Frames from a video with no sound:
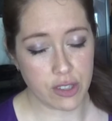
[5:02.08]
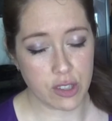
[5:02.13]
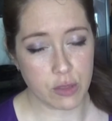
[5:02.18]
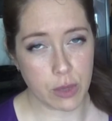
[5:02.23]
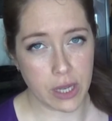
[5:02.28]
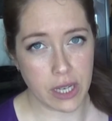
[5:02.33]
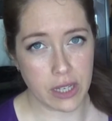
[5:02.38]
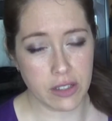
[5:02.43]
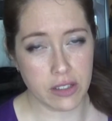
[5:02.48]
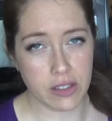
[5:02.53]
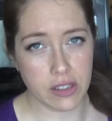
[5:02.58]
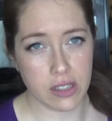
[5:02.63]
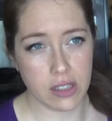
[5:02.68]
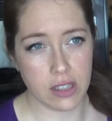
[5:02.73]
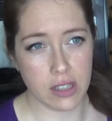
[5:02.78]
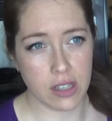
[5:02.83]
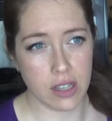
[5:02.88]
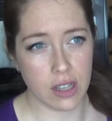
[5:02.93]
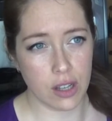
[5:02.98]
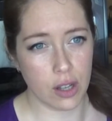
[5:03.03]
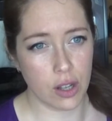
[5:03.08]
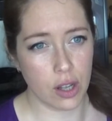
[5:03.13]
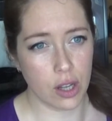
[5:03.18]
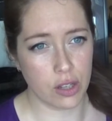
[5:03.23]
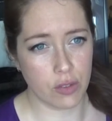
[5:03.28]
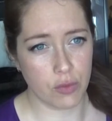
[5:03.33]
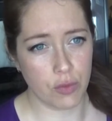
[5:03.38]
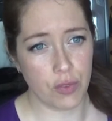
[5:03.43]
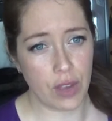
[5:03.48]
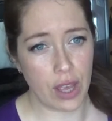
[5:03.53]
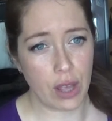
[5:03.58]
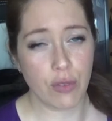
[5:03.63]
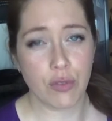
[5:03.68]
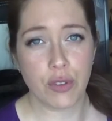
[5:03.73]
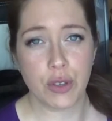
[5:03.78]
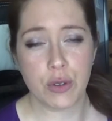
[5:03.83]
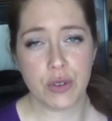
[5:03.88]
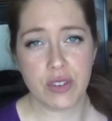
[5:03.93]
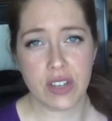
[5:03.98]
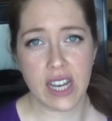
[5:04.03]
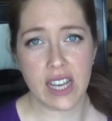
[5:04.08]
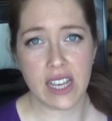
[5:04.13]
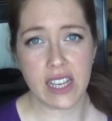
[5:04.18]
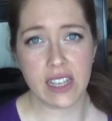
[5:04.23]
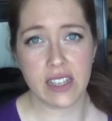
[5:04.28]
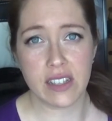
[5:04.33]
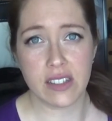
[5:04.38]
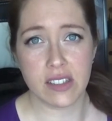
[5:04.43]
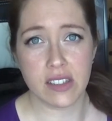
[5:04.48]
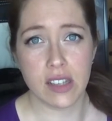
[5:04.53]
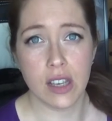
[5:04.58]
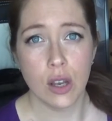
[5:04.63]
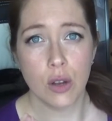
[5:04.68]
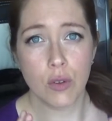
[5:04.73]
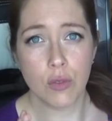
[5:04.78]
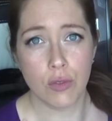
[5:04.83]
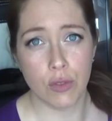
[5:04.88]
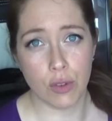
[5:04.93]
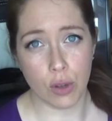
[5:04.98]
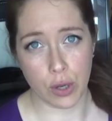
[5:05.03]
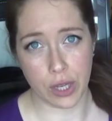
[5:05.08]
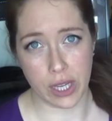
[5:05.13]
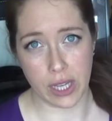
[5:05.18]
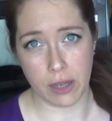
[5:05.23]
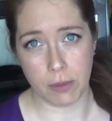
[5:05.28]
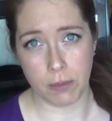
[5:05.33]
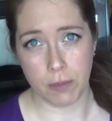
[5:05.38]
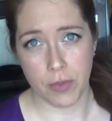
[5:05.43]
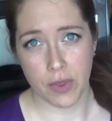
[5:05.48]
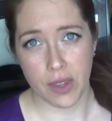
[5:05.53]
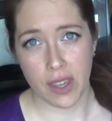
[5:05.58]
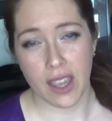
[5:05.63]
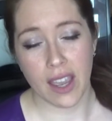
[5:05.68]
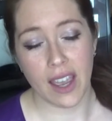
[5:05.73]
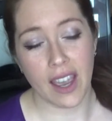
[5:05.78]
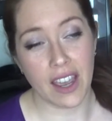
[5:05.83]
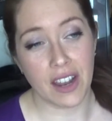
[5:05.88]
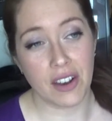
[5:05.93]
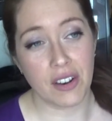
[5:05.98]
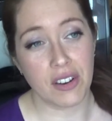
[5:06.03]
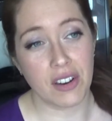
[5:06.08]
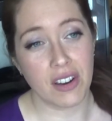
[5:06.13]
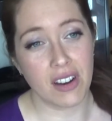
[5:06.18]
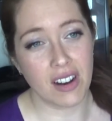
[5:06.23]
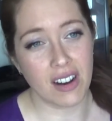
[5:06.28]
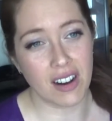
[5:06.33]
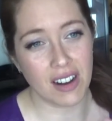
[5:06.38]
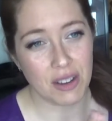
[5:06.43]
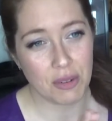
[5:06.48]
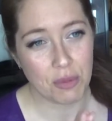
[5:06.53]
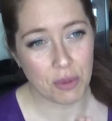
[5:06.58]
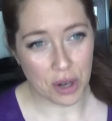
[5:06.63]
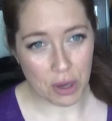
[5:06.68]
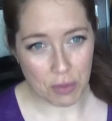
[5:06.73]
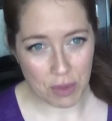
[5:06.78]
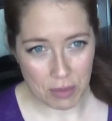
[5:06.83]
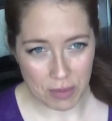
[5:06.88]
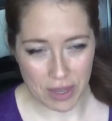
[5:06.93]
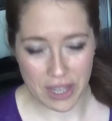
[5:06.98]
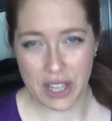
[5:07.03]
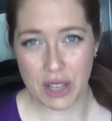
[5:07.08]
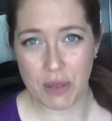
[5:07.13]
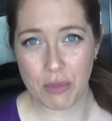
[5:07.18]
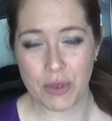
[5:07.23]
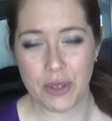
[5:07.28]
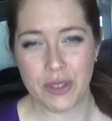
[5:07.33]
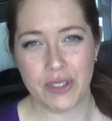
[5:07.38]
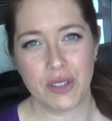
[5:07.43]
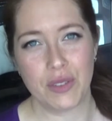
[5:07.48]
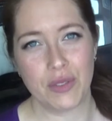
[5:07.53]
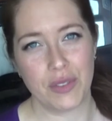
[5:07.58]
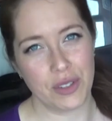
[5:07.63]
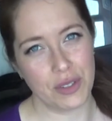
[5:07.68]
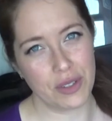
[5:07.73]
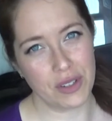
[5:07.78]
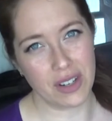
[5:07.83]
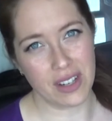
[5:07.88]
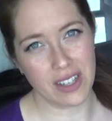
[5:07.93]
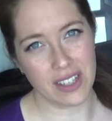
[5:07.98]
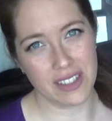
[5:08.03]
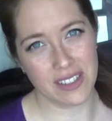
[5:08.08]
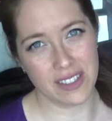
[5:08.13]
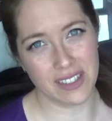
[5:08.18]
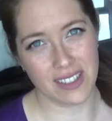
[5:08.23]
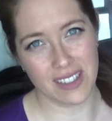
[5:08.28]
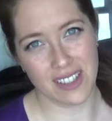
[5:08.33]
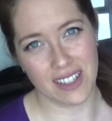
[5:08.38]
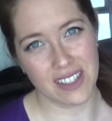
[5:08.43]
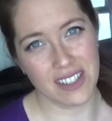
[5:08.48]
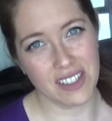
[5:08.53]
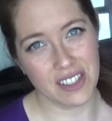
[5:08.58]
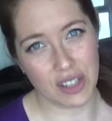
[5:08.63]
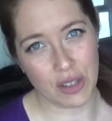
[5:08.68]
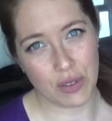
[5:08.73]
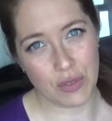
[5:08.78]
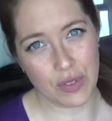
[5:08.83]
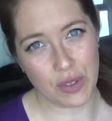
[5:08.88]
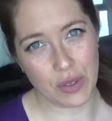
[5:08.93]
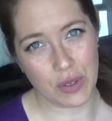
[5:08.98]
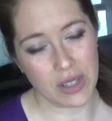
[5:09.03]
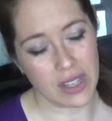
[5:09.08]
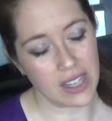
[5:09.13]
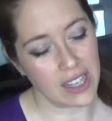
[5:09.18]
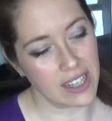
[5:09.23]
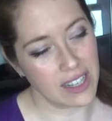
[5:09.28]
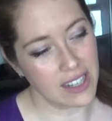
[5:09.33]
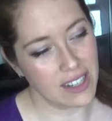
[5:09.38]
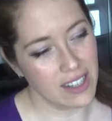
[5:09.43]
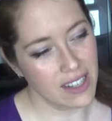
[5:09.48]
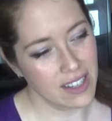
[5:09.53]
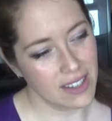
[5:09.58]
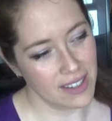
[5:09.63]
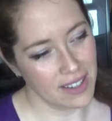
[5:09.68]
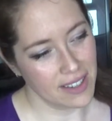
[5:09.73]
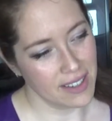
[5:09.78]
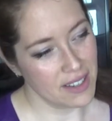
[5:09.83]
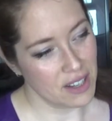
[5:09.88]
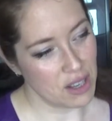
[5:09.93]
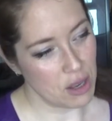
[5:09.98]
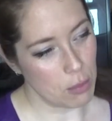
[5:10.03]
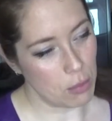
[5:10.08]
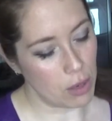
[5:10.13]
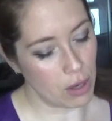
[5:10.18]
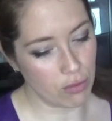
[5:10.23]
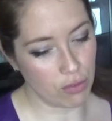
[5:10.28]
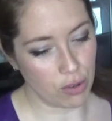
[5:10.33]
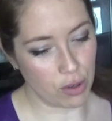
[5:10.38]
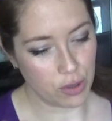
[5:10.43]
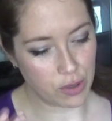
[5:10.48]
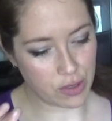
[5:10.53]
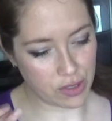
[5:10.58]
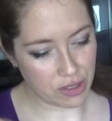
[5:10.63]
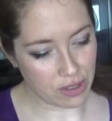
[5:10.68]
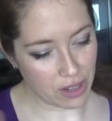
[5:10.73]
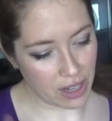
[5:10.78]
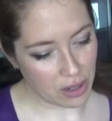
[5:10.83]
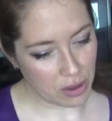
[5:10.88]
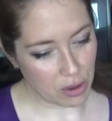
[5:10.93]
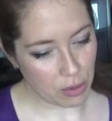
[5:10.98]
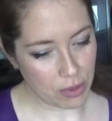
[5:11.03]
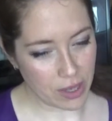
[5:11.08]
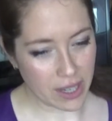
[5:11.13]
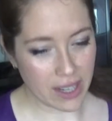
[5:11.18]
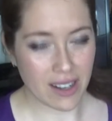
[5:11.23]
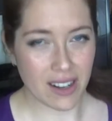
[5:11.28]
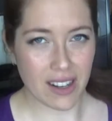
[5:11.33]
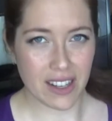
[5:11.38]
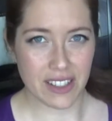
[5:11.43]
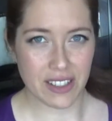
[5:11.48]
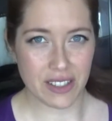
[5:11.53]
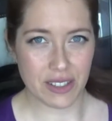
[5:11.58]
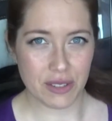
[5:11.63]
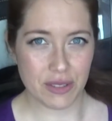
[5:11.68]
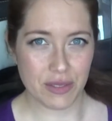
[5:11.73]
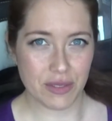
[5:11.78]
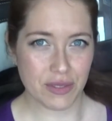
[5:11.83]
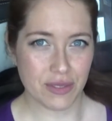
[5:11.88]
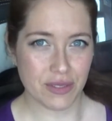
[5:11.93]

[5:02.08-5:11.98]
spend a fair few days vlogging, and I want to be making music for you guys, and I feel like my vlogs are a little bit kind of